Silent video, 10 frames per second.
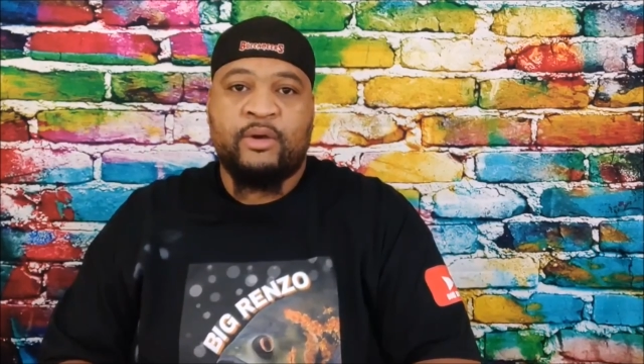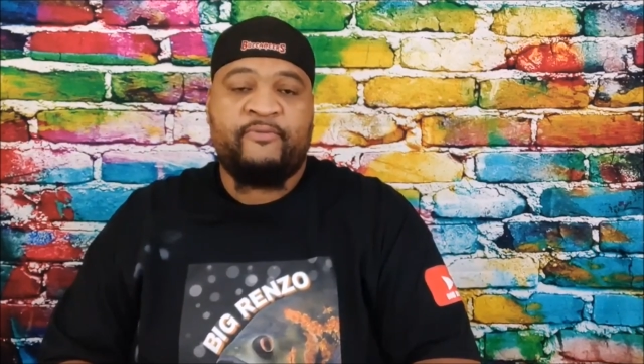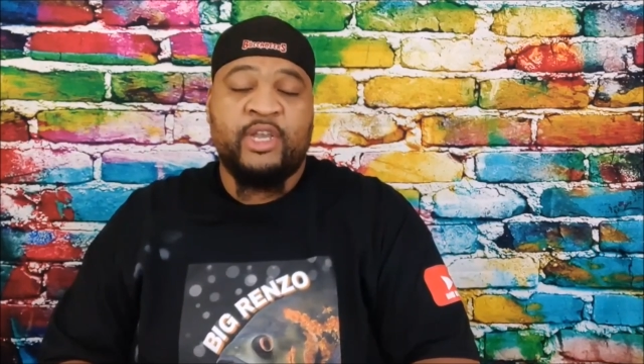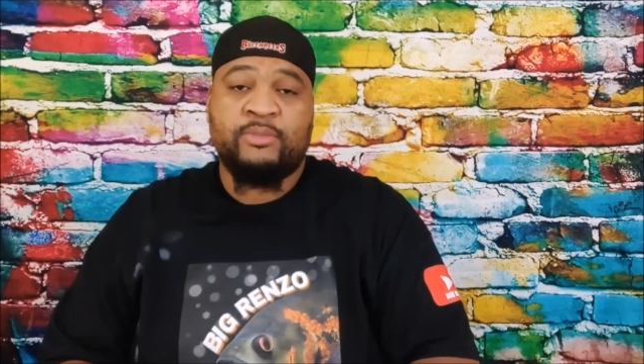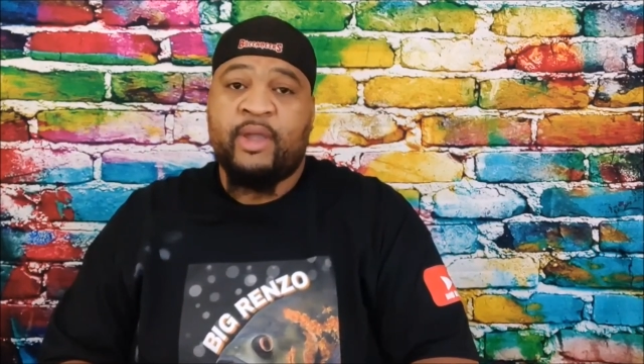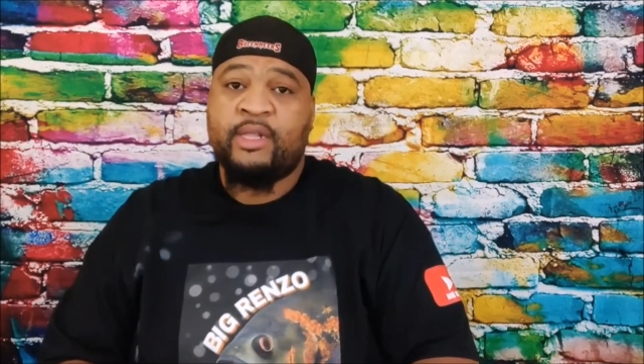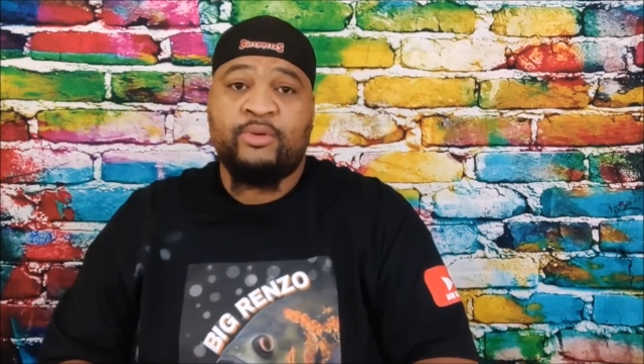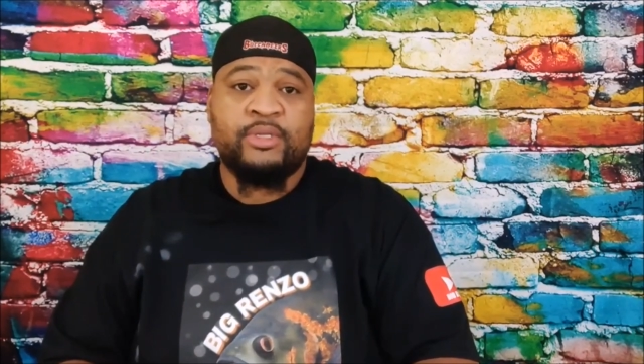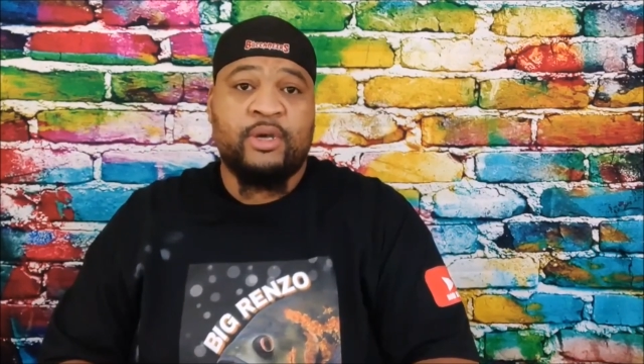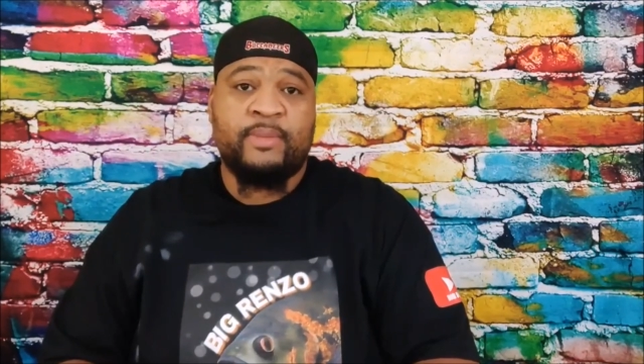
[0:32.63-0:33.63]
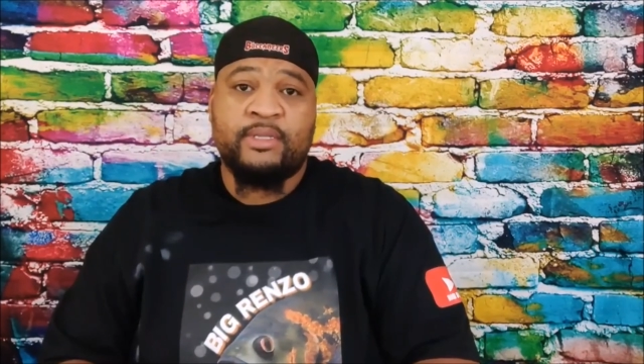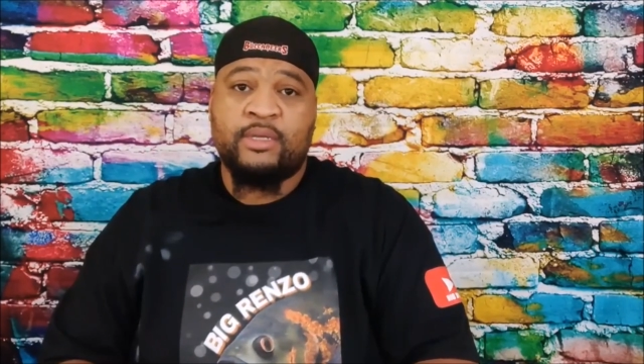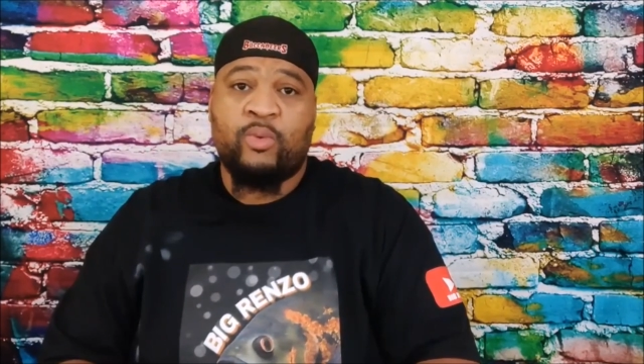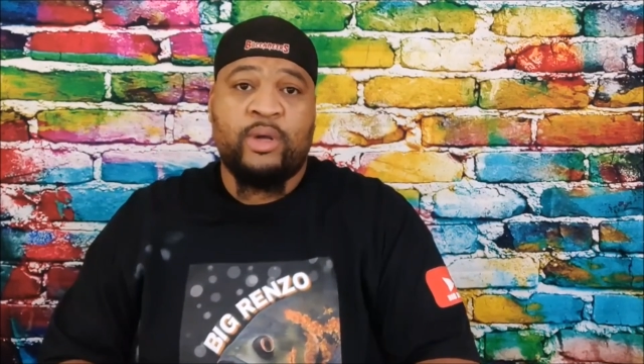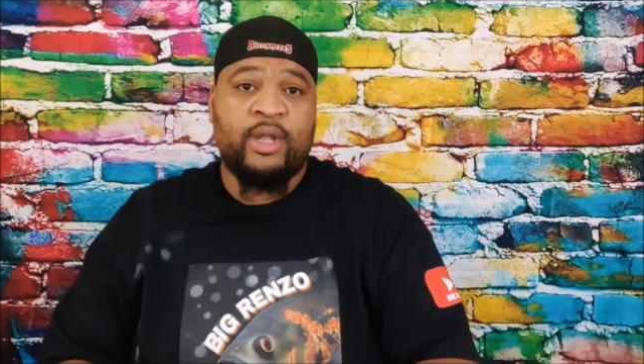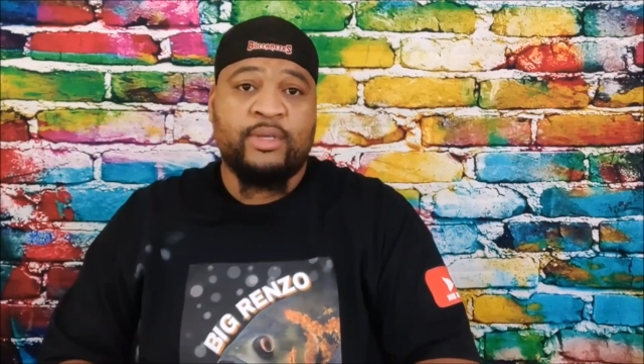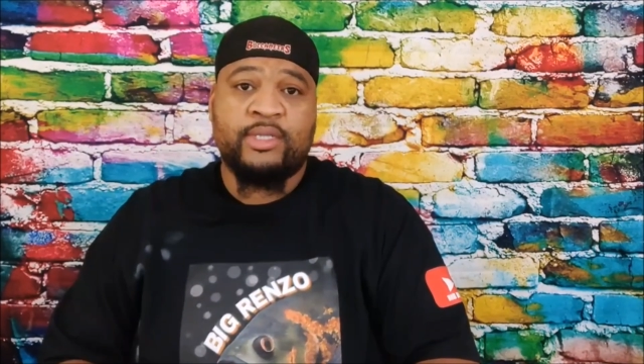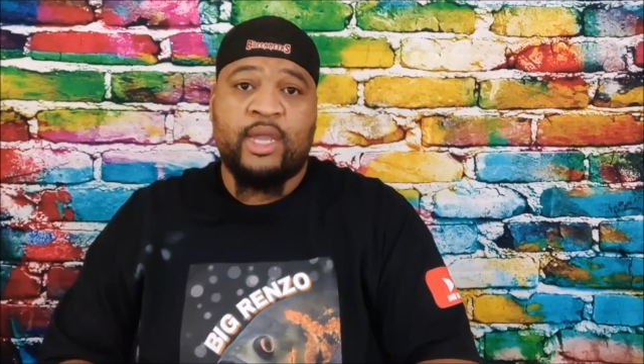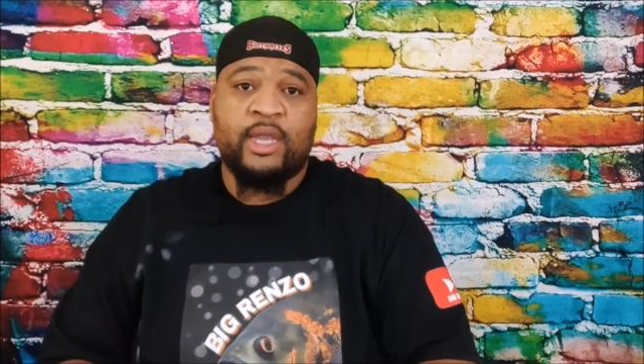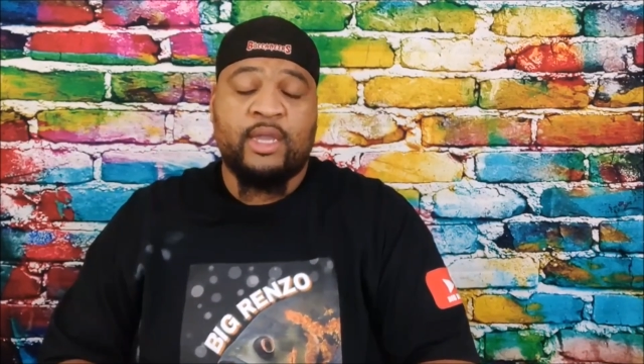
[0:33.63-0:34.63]
Some fish may do something in someone
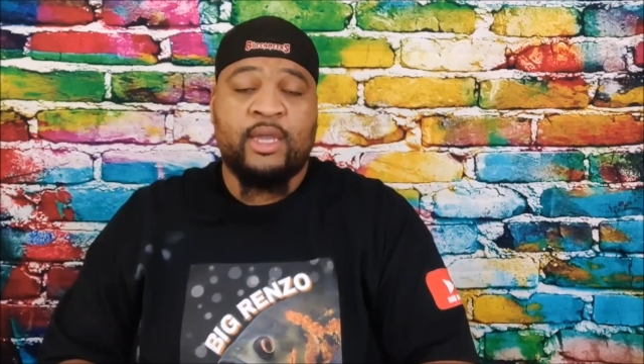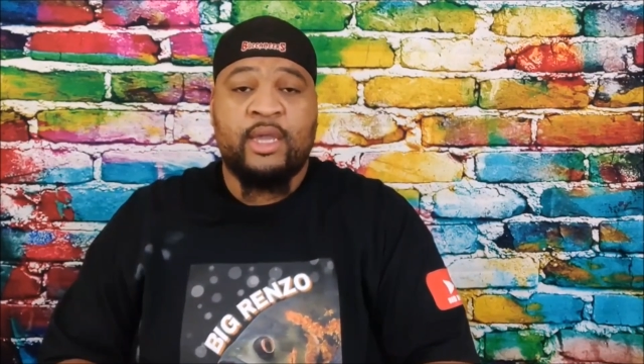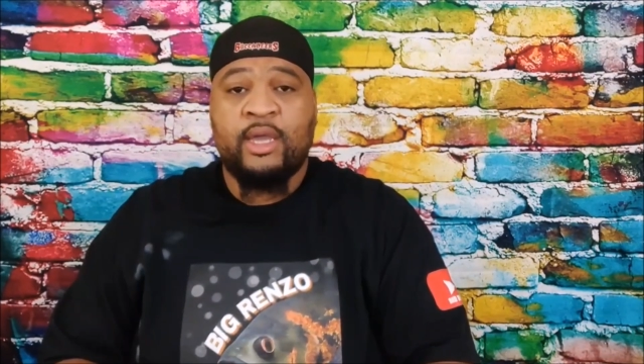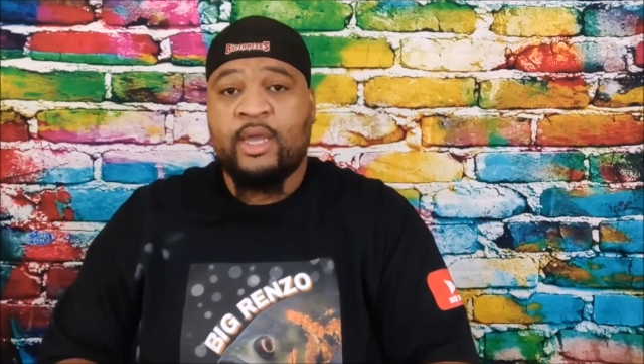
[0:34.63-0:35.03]
else's tank